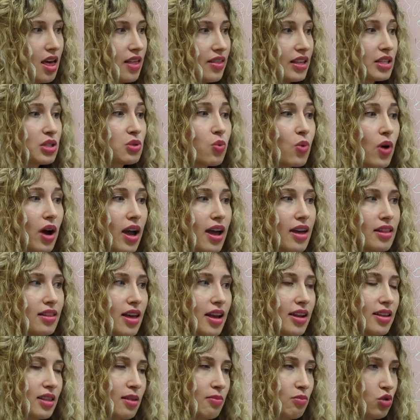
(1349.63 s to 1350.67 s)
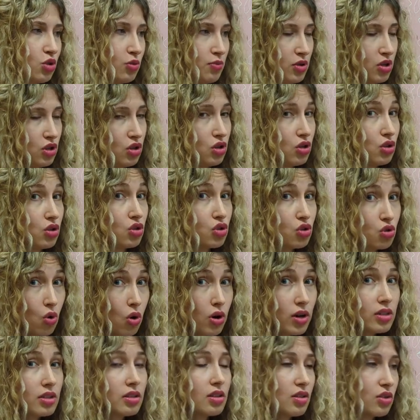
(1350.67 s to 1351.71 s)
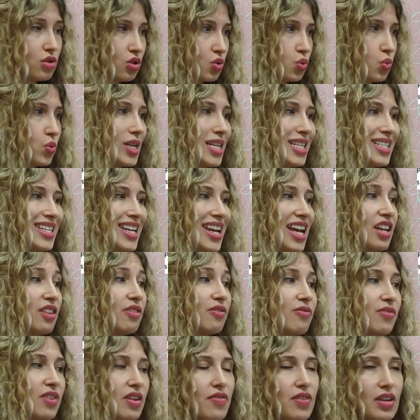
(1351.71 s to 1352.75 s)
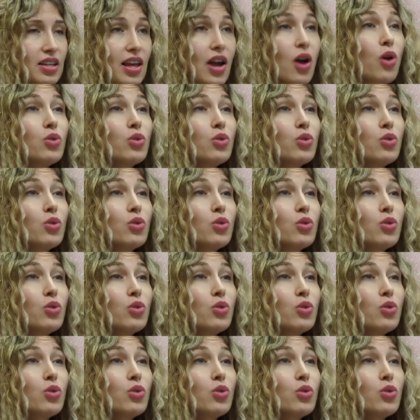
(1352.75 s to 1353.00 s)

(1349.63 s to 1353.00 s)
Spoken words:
That's why I like them to be short, sweet, and vivid.